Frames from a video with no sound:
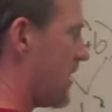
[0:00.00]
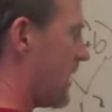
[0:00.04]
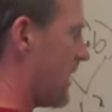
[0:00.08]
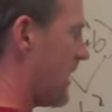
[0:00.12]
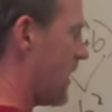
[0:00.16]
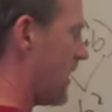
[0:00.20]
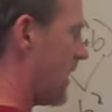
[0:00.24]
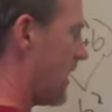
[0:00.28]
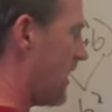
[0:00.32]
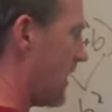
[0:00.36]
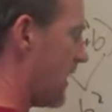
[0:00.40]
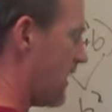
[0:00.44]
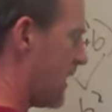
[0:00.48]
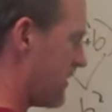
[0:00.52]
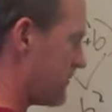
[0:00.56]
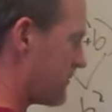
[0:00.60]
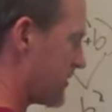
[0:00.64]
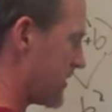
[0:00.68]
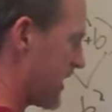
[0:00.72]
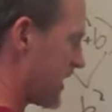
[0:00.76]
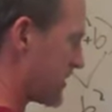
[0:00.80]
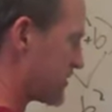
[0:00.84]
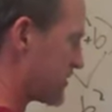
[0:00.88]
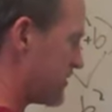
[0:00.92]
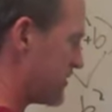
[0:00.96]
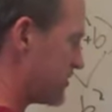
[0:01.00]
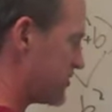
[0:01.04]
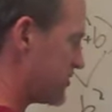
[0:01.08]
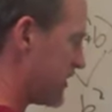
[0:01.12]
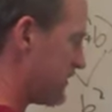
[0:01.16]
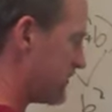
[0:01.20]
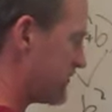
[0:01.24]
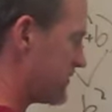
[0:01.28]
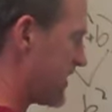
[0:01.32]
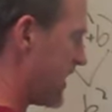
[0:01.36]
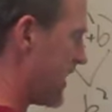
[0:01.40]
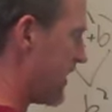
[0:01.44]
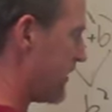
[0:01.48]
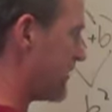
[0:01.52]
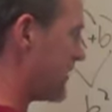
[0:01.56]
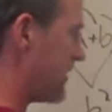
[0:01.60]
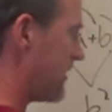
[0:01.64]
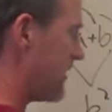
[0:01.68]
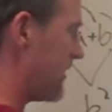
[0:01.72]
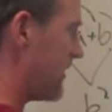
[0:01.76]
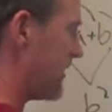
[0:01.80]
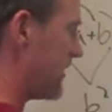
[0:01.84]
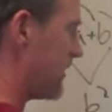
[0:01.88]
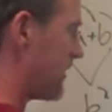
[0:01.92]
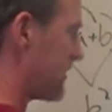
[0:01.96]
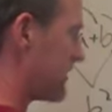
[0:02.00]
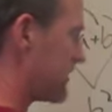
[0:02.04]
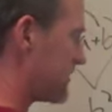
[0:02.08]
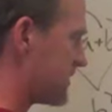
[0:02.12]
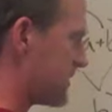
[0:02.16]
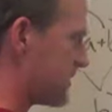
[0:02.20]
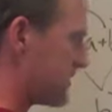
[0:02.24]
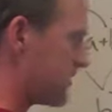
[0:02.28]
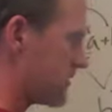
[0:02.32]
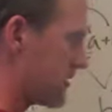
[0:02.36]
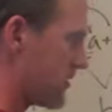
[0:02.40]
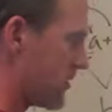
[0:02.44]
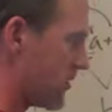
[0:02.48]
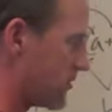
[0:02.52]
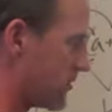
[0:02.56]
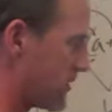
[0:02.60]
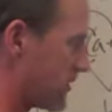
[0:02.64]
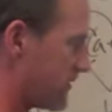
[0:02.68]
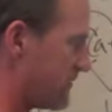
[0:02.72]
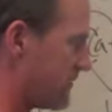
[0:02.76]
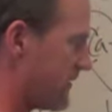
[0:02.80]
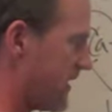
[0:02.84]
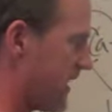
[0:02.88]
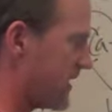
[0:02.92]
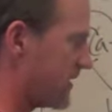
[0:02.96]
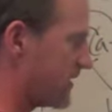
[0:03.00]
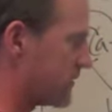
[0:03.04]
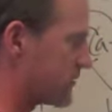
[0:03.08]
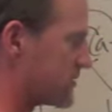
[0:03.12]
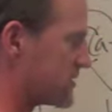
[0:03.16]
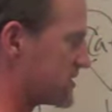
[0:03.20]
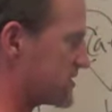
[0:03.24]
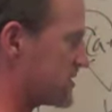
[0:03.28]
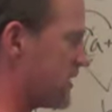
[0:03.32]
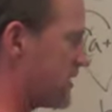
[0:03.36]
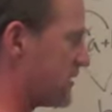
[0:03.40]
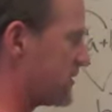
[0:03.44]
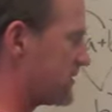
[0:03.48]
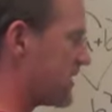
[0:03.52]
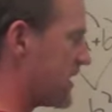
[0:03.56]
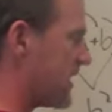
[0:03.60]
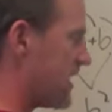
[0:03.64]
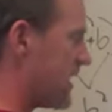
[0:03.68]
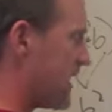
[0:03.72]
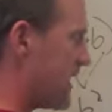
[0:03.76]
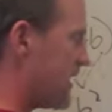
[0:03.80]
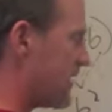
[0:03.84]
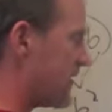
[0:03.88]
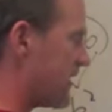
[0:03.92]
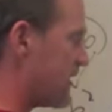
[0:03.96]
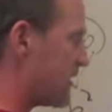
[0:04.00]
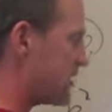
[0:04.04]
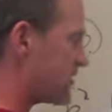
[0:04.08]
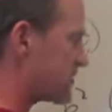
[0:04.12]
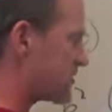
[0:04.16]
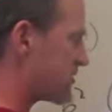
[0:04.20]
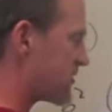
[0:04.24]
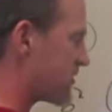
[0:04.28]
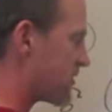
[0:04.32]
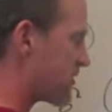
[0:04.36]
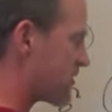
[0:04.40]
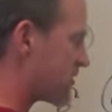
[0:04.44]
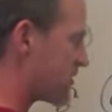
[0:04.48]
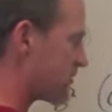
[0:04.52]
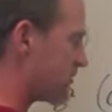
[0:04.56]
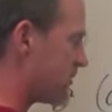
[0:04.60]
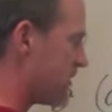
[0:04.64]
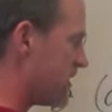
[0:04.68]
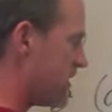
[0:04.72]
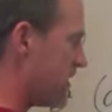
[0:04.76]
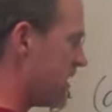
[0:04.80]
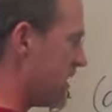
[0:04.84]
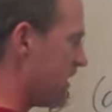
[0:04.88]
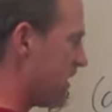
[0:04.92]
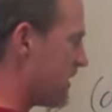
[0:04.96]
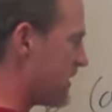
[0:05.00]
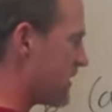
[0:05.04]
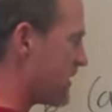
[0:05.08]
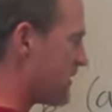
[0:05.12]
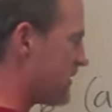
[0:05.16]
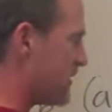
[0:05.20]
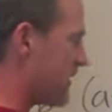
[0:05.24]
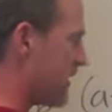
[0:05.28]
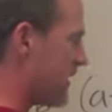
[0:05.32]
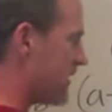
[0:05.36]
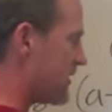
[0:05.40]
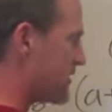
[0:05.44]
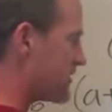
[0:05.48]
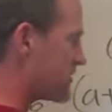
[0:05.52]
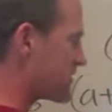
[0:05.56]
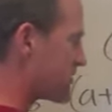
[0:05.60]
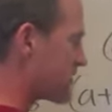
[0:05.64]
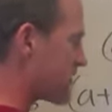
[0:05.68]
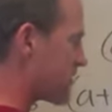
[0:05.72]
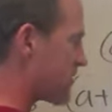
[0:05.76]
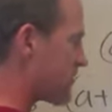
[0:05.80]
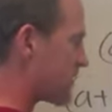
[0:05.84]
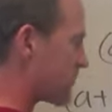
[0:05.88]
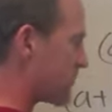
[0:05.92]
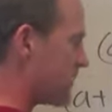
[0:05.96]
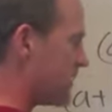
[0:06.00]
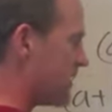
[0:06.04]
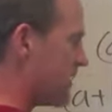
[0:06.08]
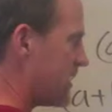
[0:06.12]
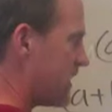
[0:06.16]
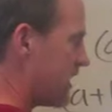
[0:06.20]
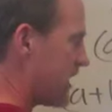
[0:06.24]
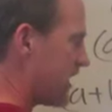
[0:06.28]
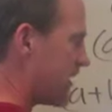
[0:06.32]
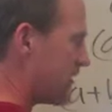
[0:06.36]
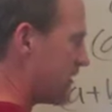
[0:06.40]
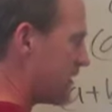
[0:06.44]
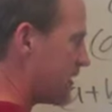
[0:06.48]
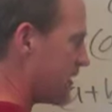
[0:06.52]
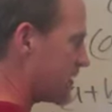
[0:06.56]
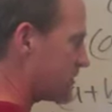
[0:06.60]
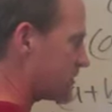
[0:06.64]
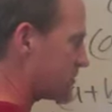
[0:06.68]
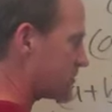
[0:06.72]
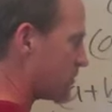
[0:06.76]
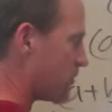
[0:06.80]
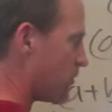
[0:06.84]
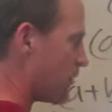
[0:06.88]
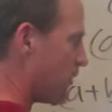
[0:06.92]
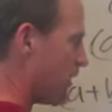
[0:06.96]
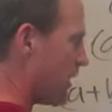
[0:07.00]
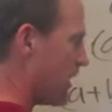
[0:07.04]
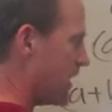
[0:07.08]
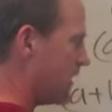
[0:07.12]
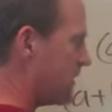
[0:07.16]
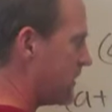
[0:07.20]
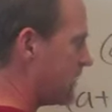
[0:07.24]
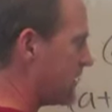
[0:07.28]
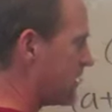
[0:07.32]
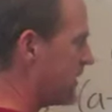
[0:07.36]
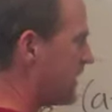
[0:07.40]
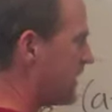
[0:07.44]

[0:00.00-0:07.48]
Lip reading: I'm going to actually jump down here to go to the final result. There's 3, and there's 1.